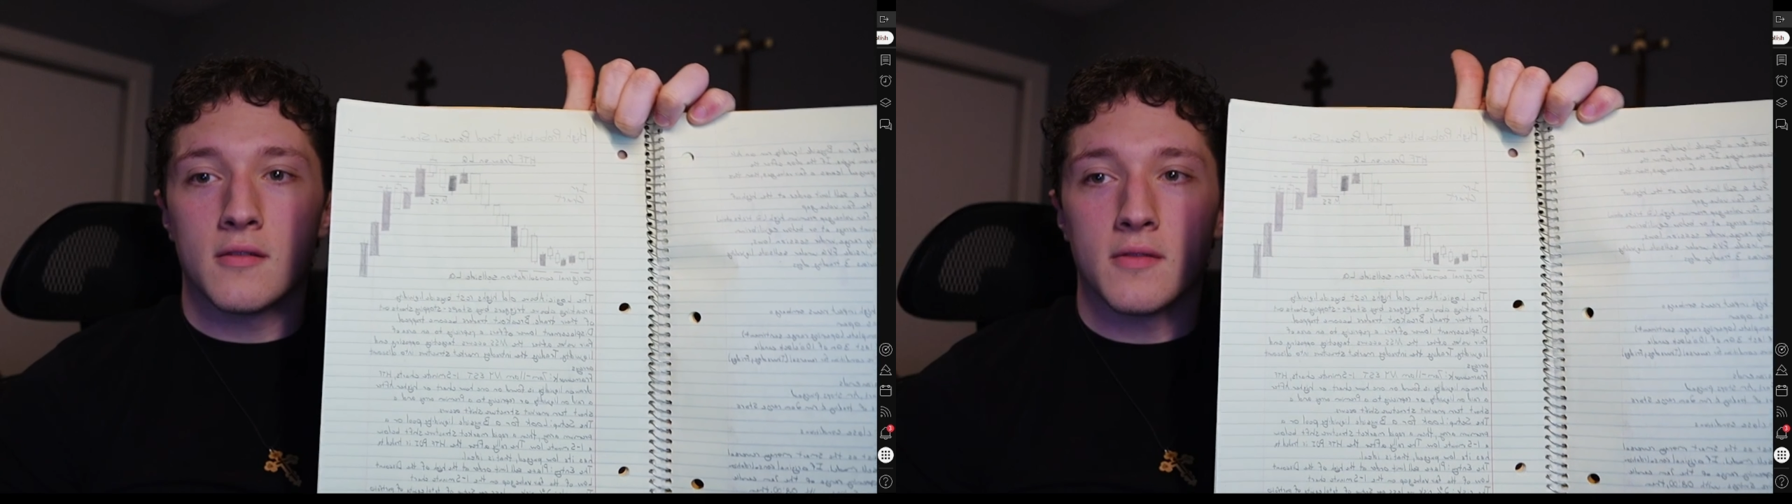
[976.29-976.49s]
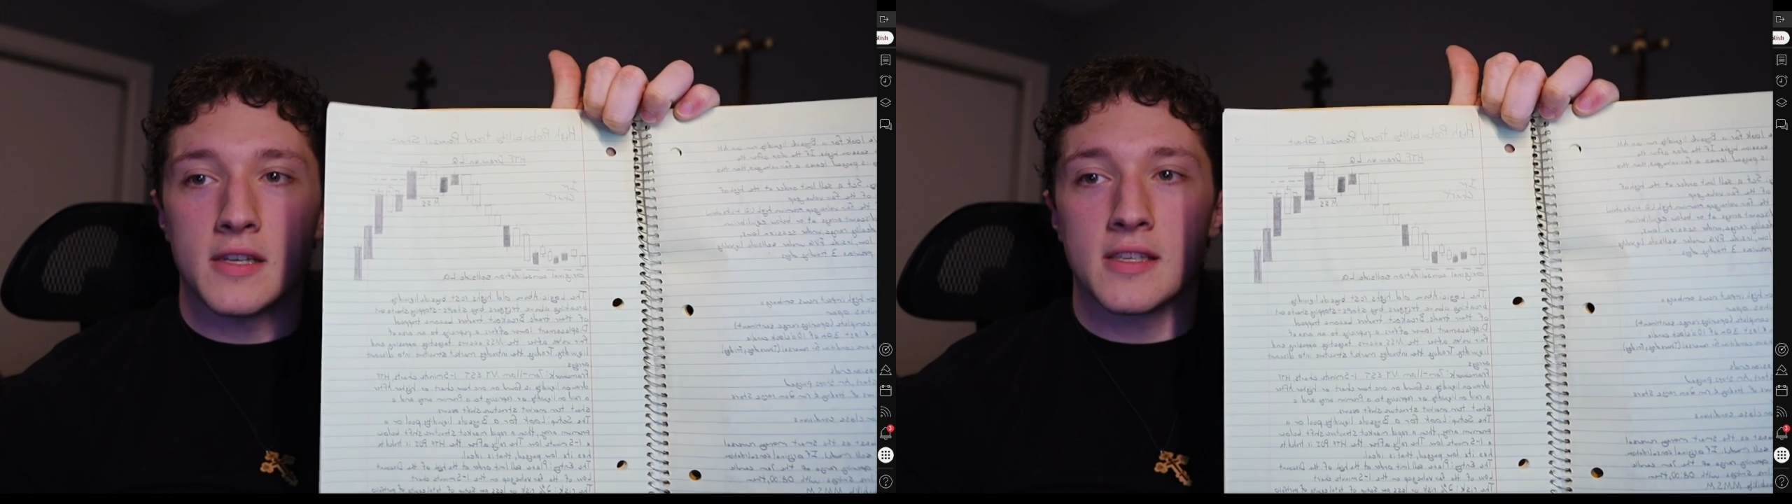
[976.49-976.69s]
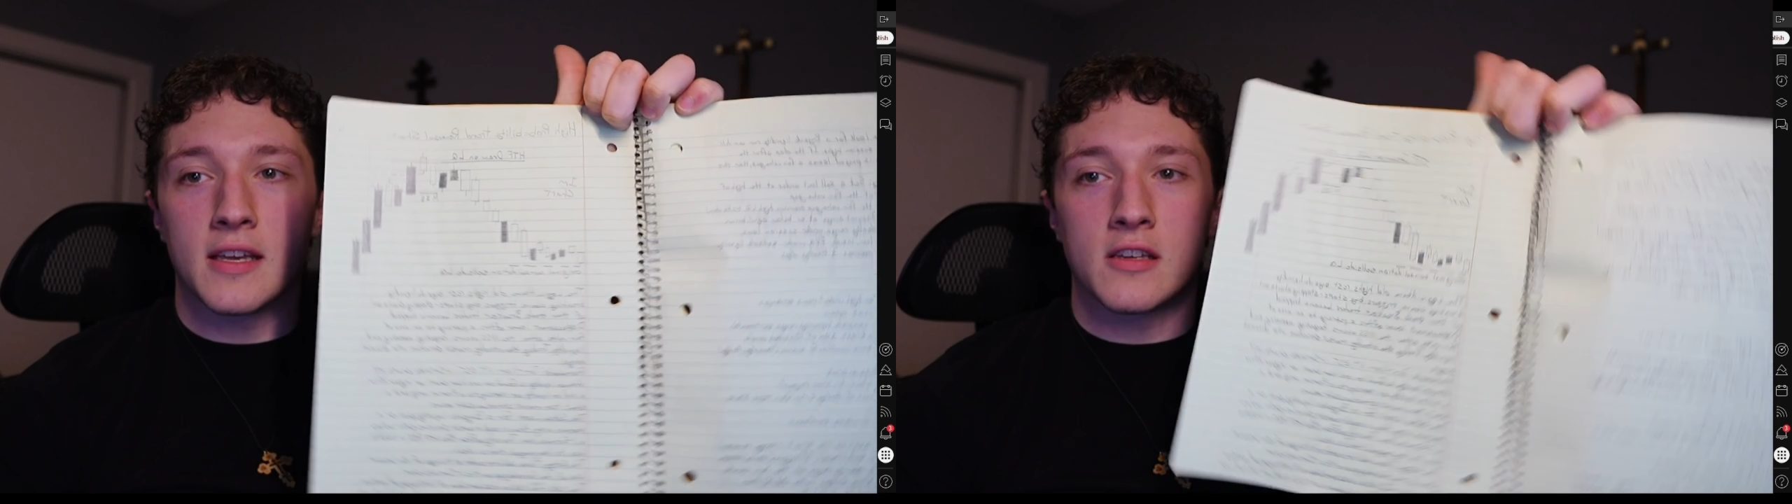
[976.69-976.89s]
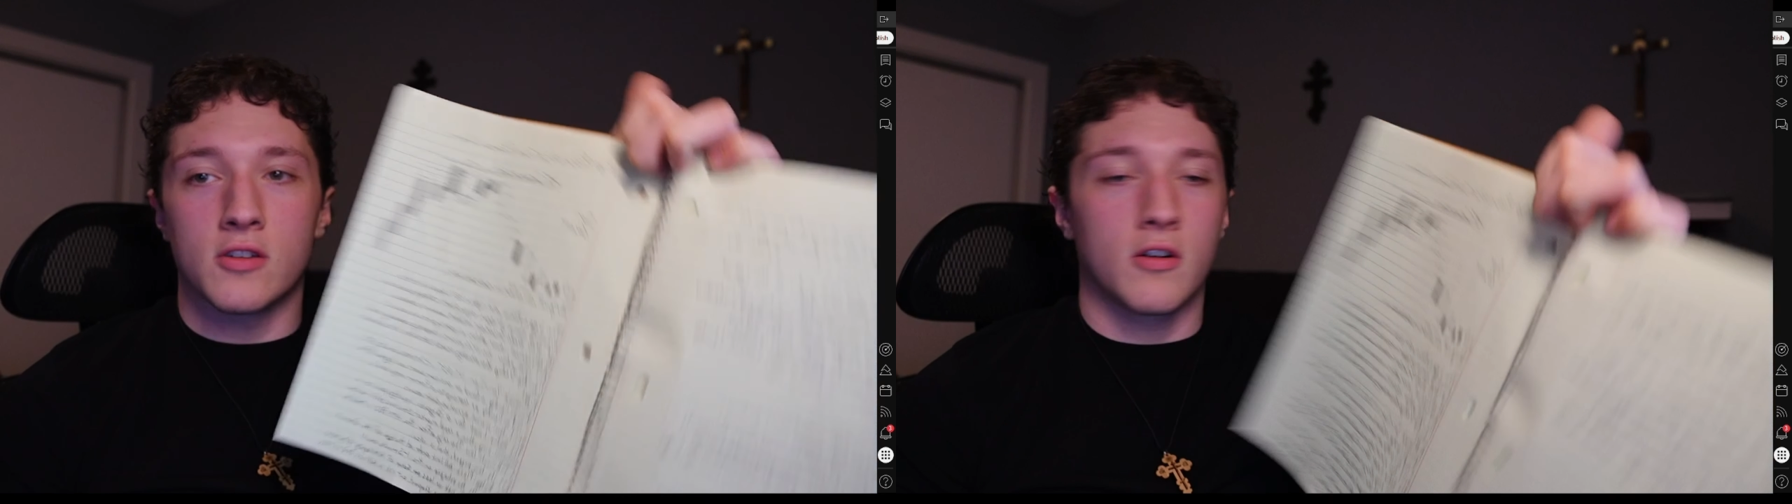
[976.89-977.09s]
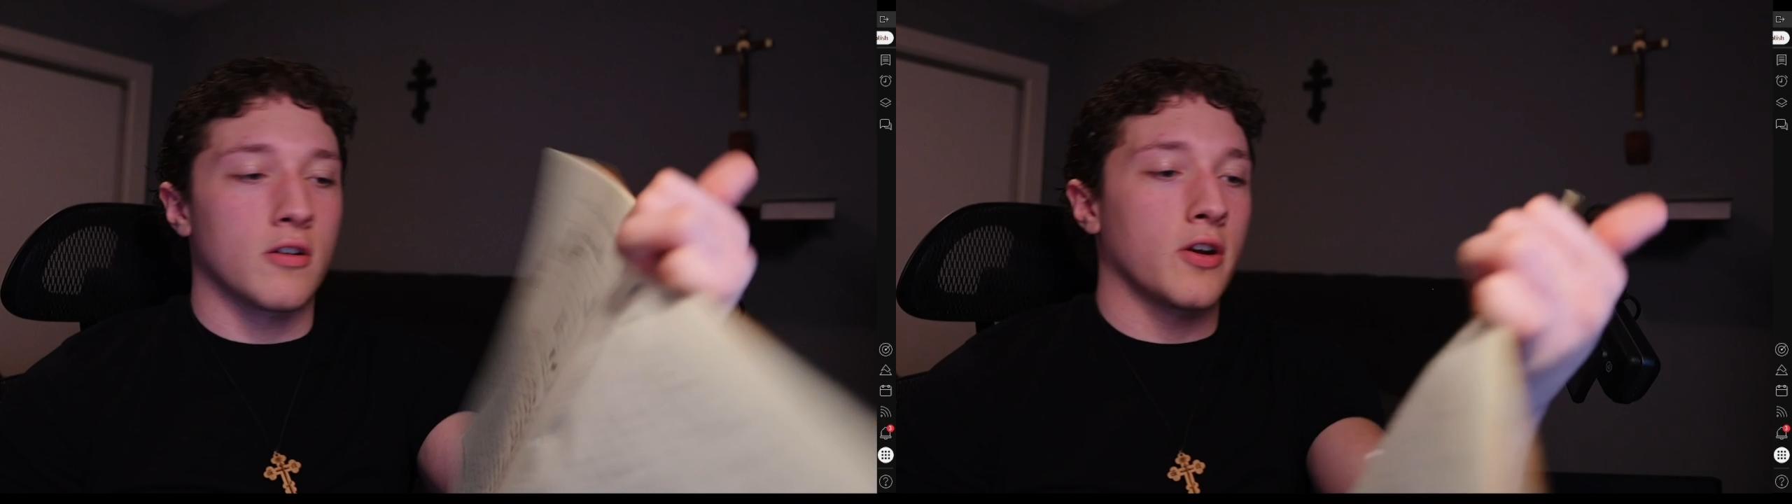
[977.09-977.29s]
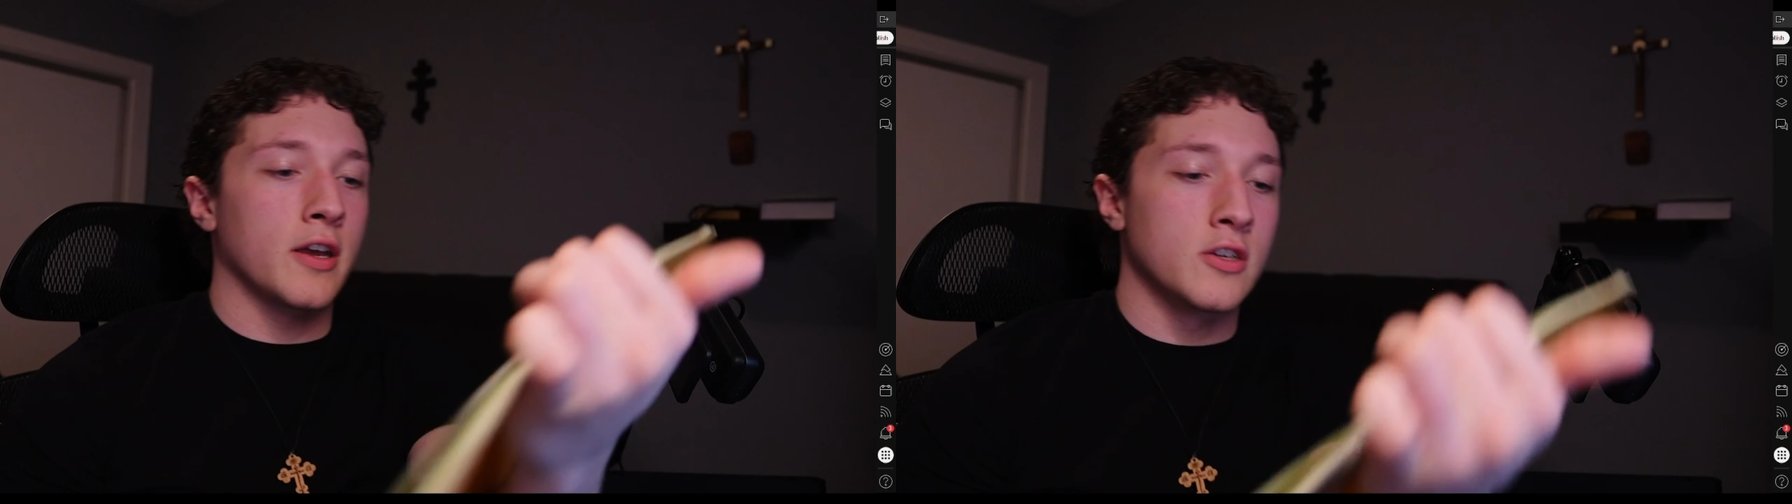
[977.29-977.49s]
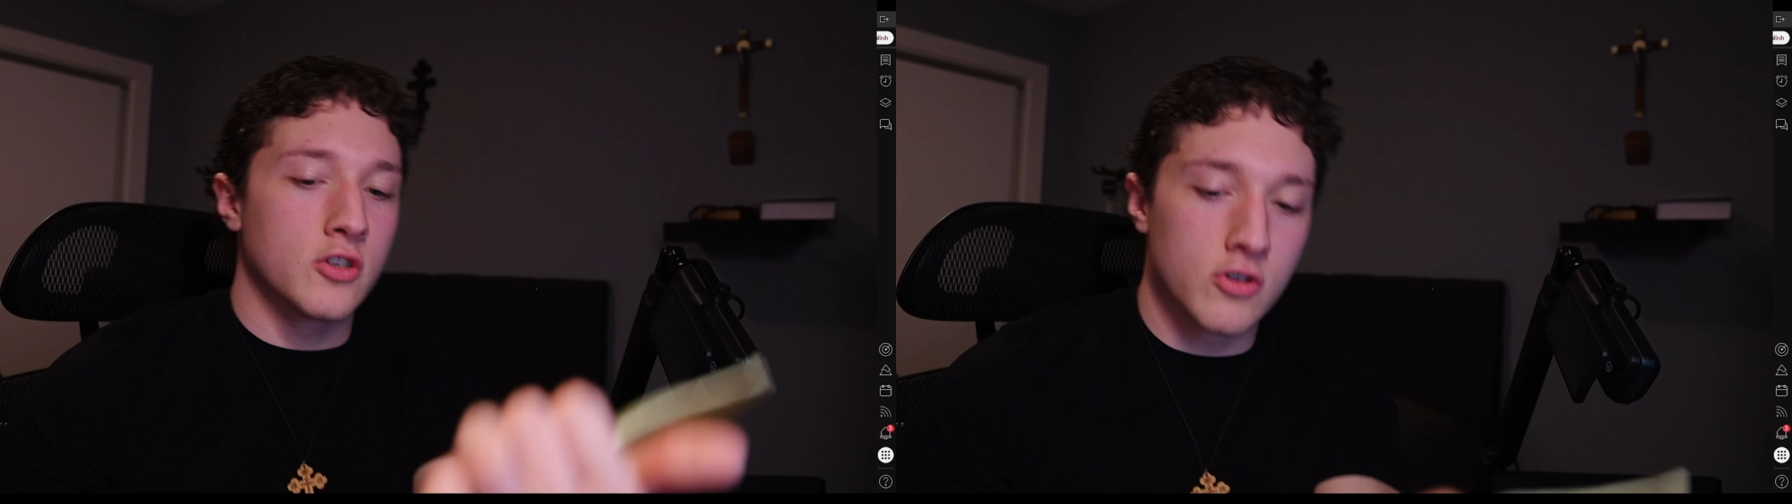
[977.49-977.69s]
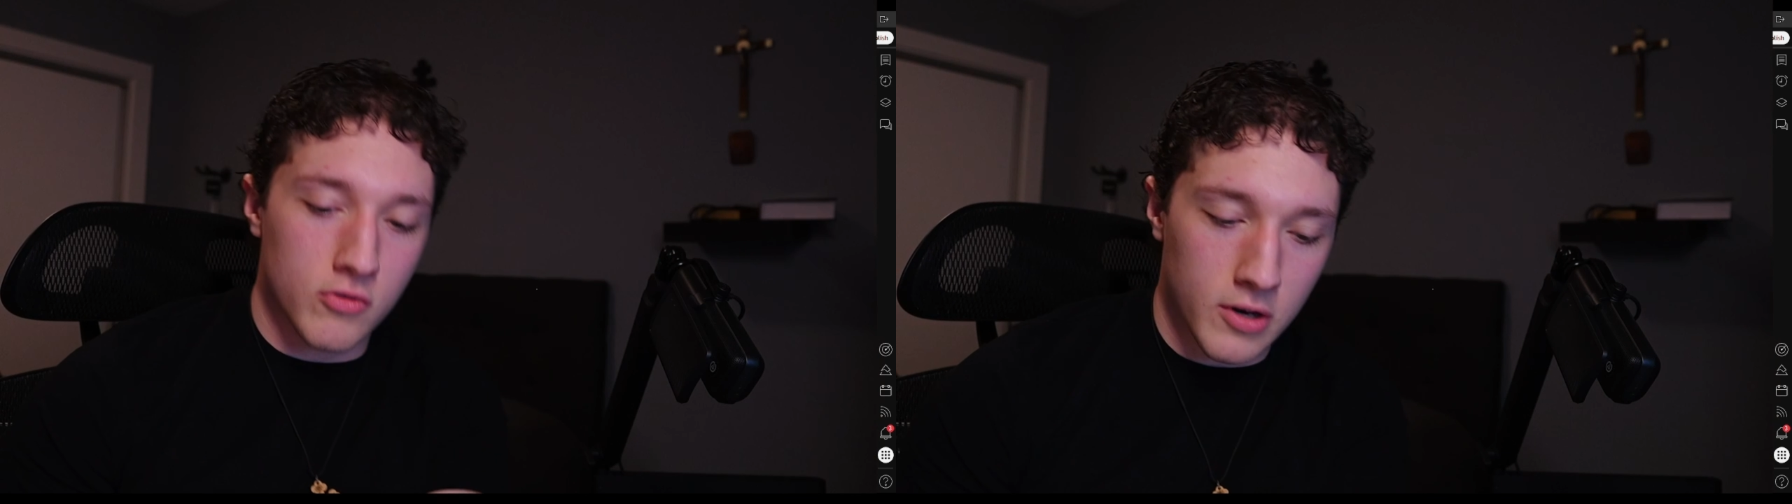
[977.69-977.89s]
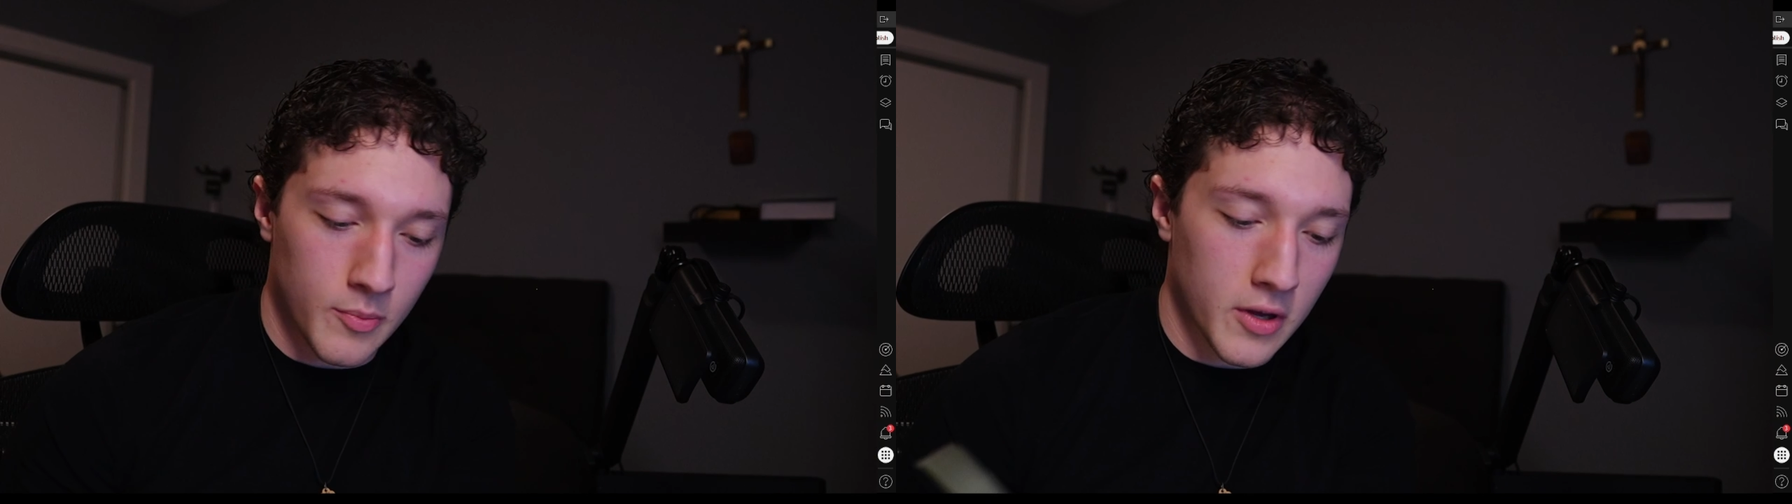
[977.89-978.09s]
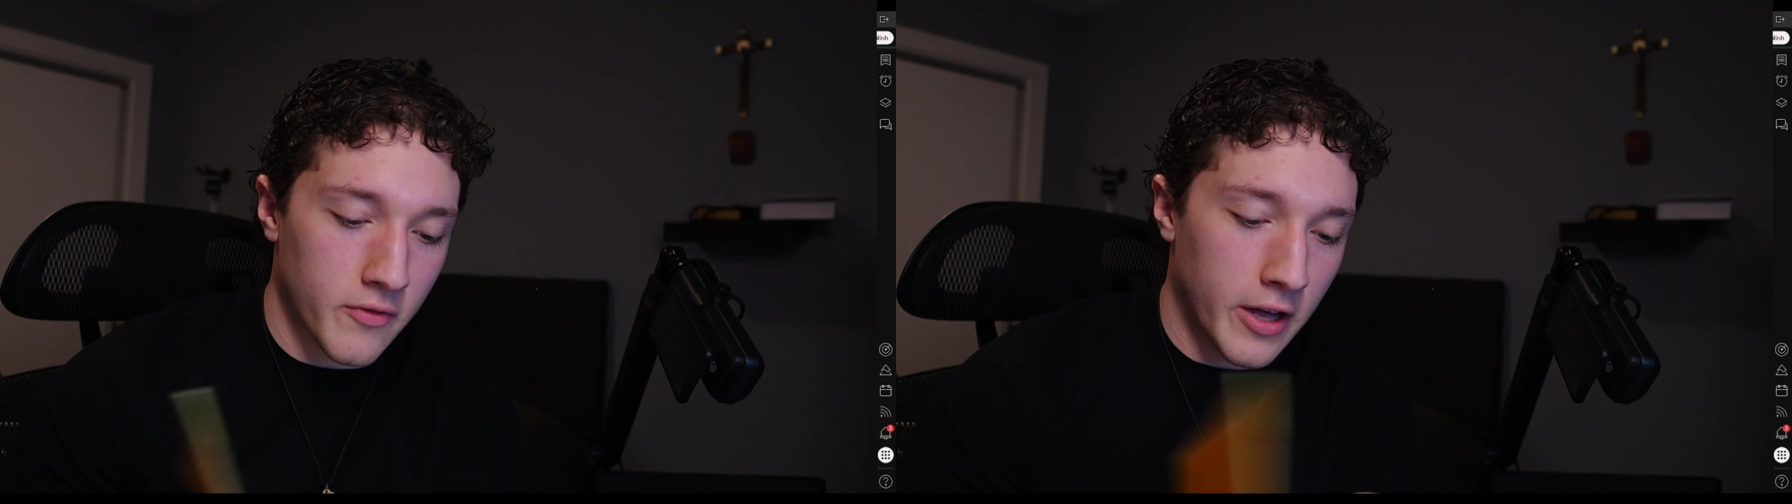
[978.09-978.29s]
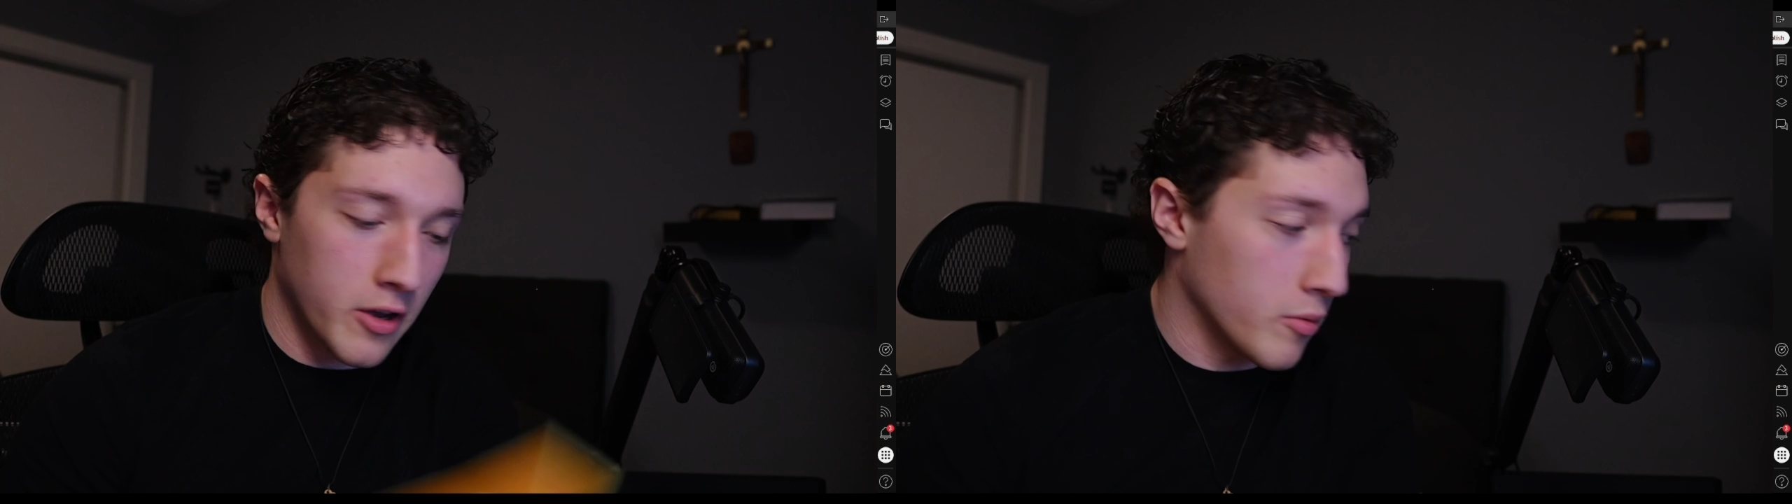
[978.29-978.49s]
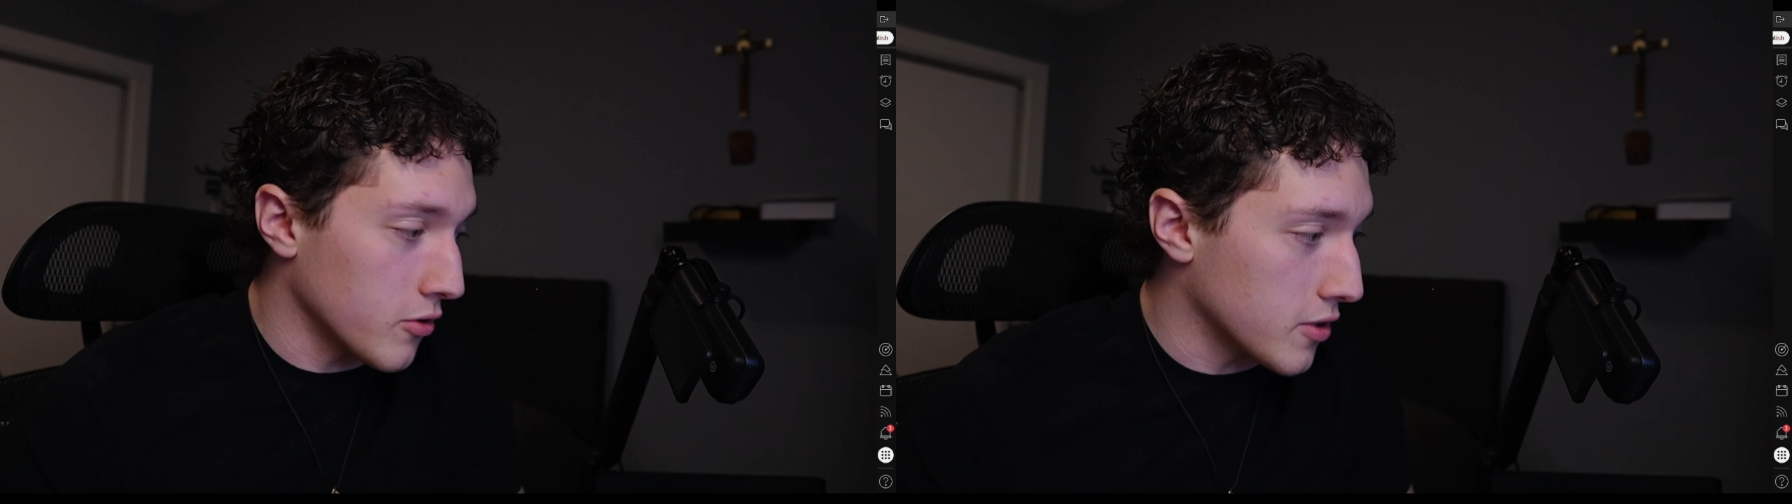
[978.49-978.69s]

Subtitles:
These things are extremely valuable